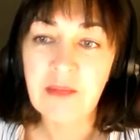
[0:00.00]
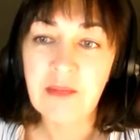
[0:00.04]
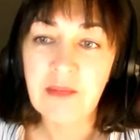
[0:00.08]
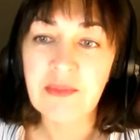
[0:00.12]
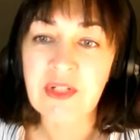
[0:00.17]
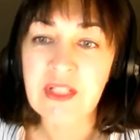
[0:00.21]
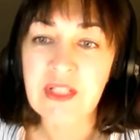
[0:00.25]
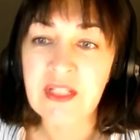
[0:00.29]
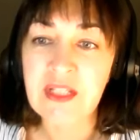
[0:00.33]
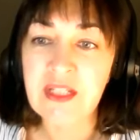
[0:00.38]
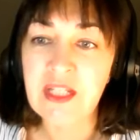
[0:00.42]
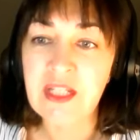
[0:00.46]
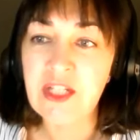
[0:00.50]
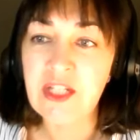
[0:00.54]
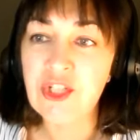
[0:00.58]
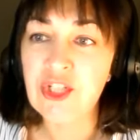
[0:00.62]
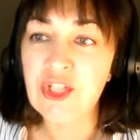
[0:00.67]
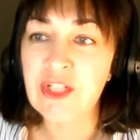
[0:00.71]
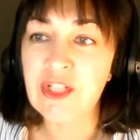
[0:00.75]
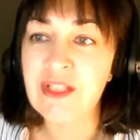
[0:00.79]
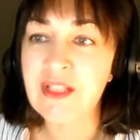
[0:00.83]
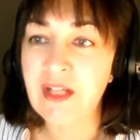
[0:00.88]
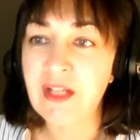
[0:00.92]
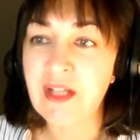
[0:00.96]

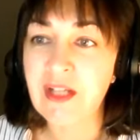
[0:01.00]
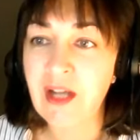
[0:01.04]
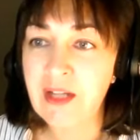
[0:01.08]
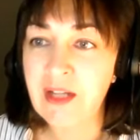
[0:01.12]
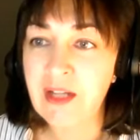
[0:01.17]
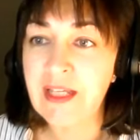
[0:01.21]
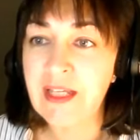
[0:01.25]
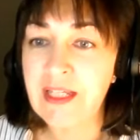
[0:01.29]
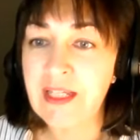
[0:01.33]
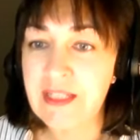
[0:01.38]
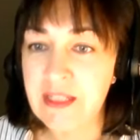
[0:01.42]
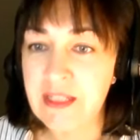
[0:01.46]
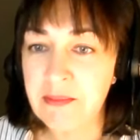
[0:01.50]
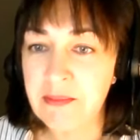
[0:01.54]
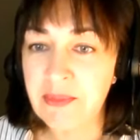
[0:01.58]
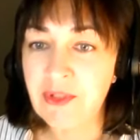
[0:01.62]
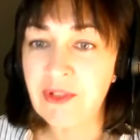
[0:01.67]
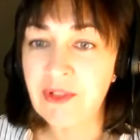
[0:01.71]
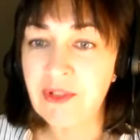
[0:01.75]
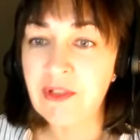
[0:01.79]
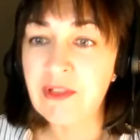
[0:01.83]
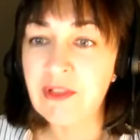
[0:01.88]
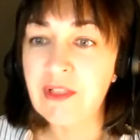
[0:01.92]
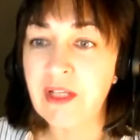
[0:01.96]
Presentations are
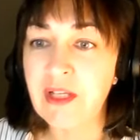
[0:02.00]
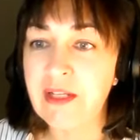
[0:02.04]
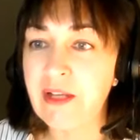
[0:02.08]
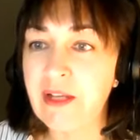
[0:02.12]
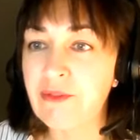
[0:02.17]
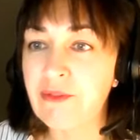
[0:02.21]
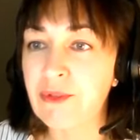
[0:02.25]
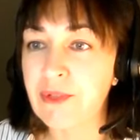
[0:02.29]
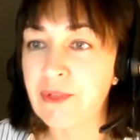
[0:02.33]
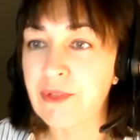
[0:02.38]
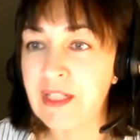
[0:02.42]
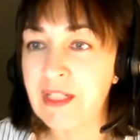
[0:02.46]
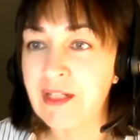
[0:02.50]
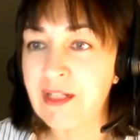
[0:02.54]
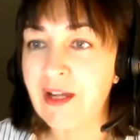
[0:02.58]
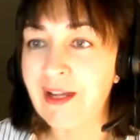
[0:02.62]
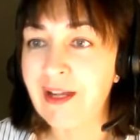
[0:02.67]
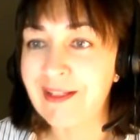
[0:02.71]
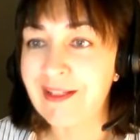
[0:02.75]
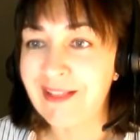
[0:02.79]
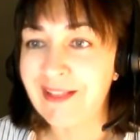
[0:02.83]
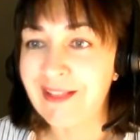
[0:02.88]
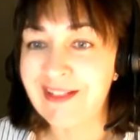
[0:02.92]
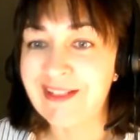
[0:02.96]
atypical, and I've already
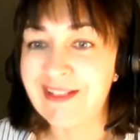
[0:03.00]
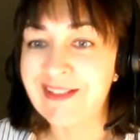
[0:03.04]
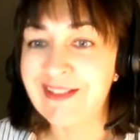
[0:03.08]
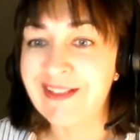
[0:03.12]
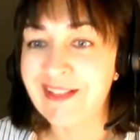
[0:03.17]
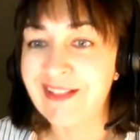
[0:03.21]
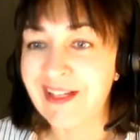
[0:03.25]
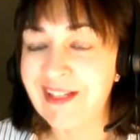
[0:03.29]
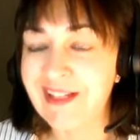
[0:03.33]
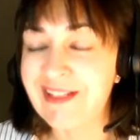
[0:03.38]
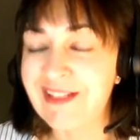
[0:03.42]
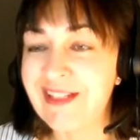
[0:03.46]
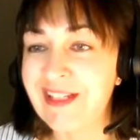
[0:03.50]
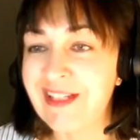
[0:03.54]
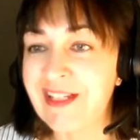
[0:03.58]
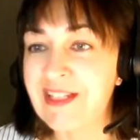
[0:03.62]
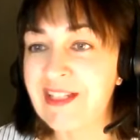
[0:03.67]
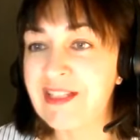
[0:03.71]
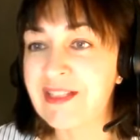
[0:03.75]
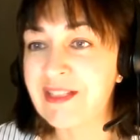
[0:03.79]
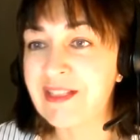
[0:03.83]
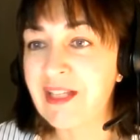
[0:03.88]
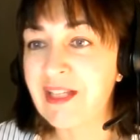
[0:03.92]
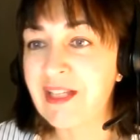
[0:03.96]
highlighted that it
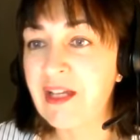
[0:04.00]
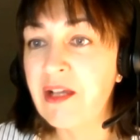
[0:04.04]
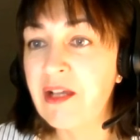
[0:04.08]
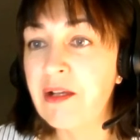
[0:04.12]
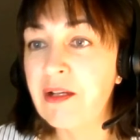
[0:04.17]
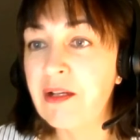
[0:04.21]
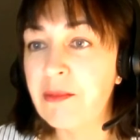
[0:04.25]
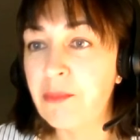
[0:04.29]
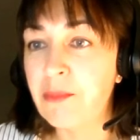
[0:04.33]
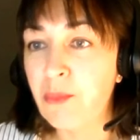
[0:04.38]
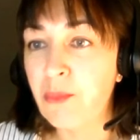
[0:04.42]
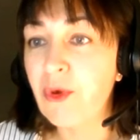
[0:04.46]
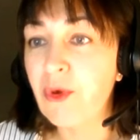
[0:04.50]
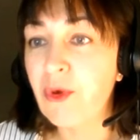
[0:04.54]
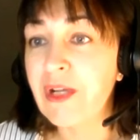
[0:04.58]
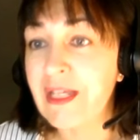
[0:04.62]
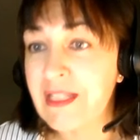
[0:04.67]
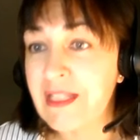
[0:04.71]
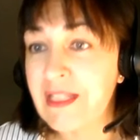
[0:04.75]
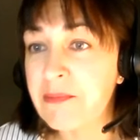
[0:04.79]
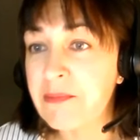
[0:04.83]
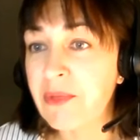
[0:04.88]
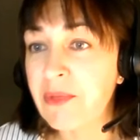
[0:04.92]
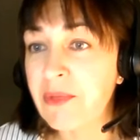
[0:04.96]
is more
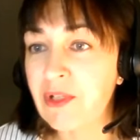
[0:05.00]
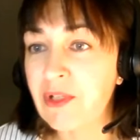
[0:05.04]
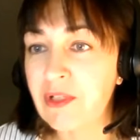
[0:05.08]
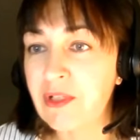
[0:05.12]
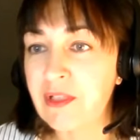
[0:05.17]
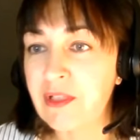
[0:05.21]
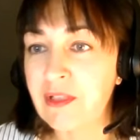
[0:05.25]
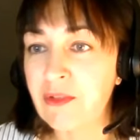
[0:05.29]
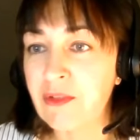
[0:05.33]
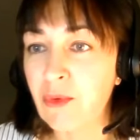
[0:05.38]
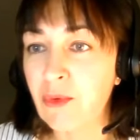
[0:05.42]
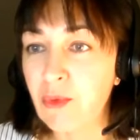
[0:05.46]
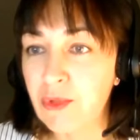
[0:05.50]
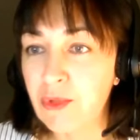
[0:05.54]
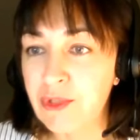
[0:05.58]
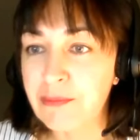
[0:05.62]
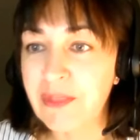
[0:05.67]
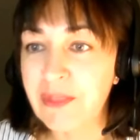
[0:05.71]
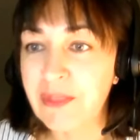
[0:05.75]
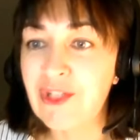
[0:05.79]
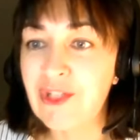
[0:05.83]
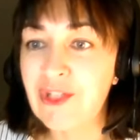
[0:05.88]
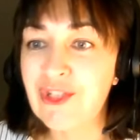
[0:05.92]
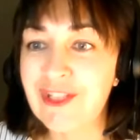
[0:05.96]
atypical in older
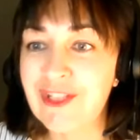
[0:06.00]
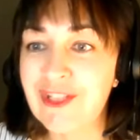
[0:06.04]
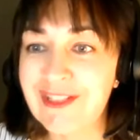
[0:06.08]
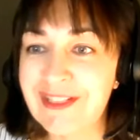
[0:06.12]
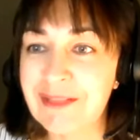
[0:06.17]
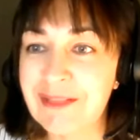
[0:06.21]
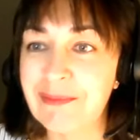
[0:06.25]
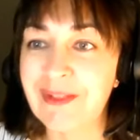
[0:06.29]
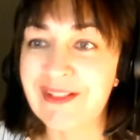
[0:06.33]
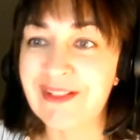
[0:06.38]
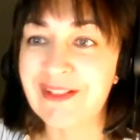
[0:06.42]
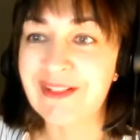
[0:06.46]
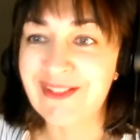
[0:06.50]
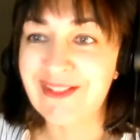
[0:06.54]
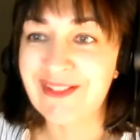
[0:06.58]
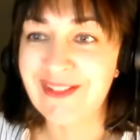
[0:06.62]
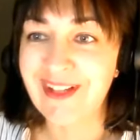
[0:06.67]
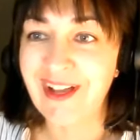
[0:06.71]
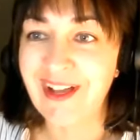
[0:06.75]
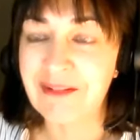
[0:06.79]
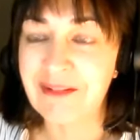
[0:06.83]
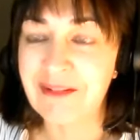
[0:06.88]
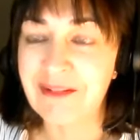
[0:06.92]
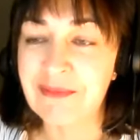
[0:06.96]
patients, but
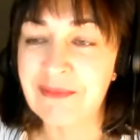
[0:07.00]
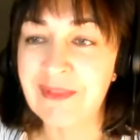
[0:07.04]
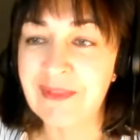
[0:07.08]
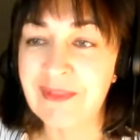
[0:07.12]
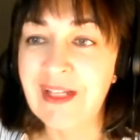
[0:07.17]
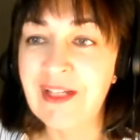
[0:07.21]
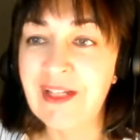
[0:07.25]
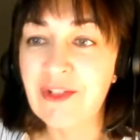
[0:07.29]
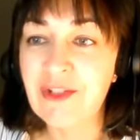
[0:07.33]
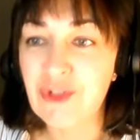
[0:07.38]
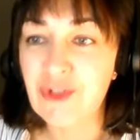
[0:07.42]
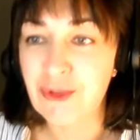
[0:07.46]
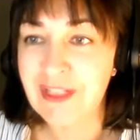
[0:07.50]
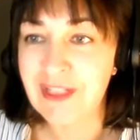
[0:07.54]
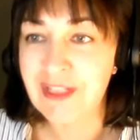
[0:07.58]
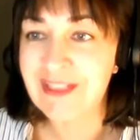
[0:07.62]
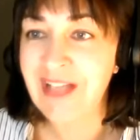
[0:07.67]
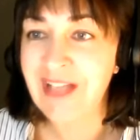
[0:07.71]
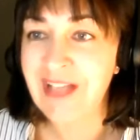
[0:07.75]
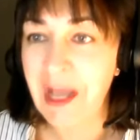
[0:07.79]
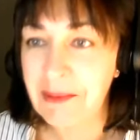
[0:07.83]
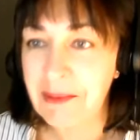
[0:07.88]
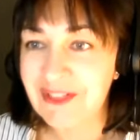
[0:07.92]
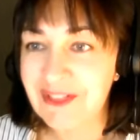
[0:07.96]
Shruti
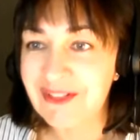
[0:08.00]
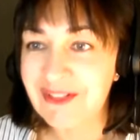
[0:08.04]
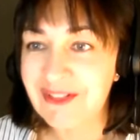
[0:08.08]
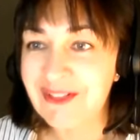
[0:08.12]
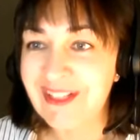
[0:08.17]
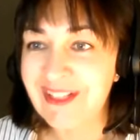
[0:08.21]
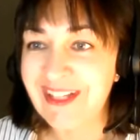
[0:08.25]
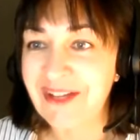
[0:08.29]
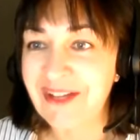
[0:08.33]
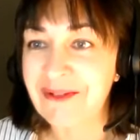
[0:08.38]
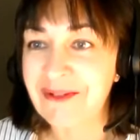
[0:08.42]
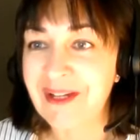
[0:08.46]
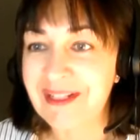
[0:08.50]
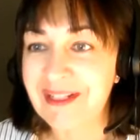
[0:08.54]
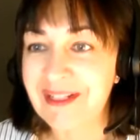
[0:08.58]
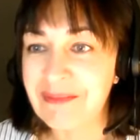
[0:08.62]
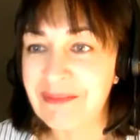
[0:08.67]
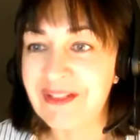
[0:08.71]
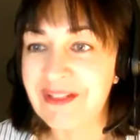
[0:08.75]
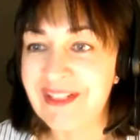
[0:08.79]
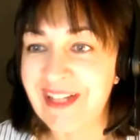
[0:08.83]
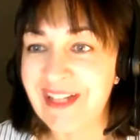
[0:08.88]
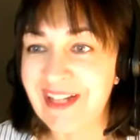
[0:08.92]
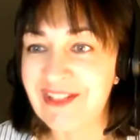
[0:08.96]
is absolutely correct.
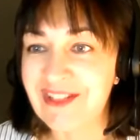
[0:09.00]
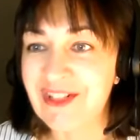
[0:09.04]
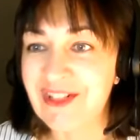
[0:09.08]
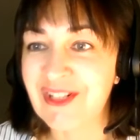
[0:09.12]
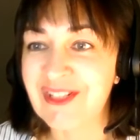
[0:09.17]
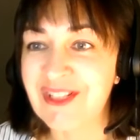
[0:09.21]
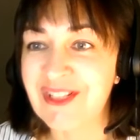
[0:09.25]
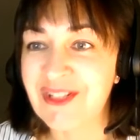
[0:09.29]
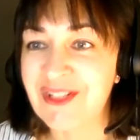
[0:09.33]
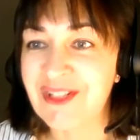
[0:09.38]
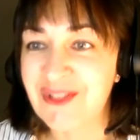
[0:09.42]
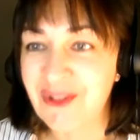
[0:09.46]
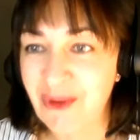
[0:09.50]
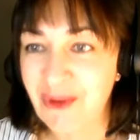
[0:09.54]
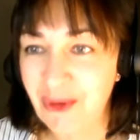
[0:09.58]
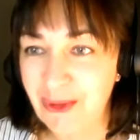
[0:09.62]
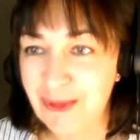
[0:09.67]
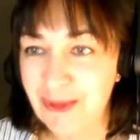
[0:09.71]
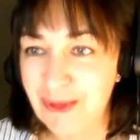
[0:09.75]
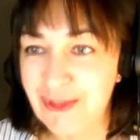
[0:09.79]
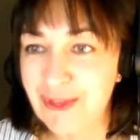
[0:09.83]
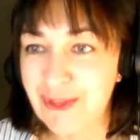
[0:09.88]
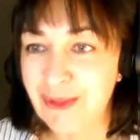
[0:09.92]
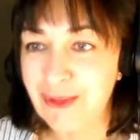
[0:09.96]
Pediatrics is
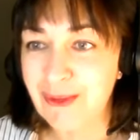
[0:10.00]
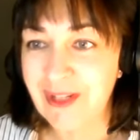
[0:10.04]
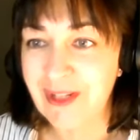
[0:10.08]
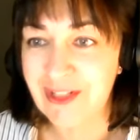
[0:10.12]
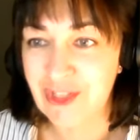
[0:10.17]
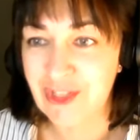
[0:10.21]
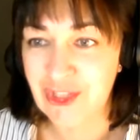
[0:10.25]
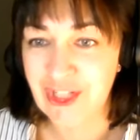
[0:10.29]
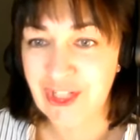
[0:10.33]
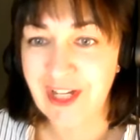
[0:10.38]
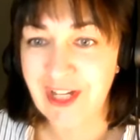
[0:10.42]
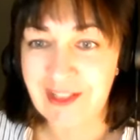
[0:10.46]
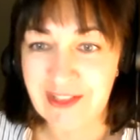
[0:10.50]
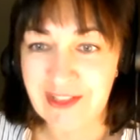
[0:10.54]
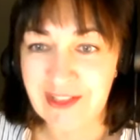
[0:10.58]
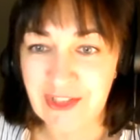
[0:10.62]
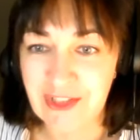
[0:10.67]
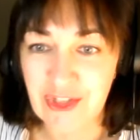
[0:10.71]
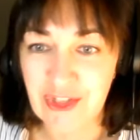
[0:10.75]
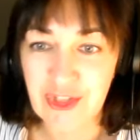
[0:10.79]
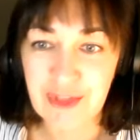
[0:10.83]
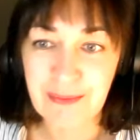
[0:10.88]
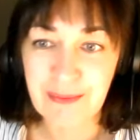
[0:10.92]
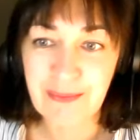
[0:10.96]
also a
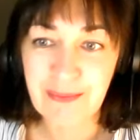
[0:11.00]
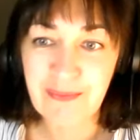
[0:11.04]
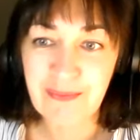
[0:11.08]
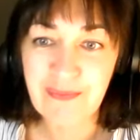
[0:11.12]
challenge.